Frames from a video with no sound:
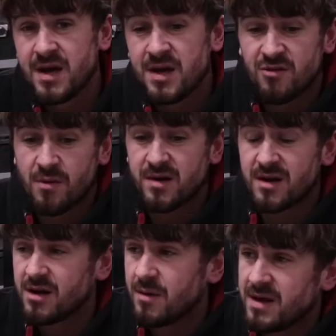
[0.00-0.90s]
drop in a
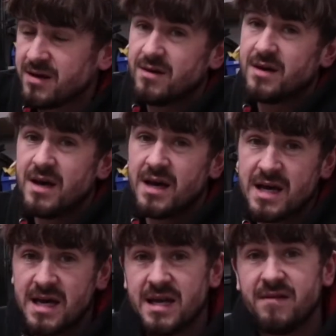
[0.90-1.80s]
comment
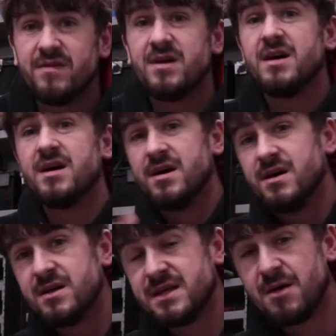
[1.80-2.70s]
in
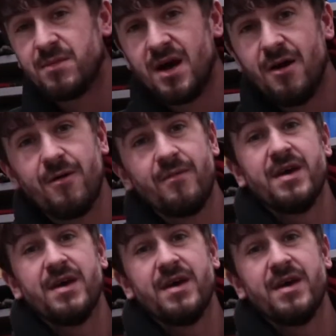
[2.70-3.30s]
down below.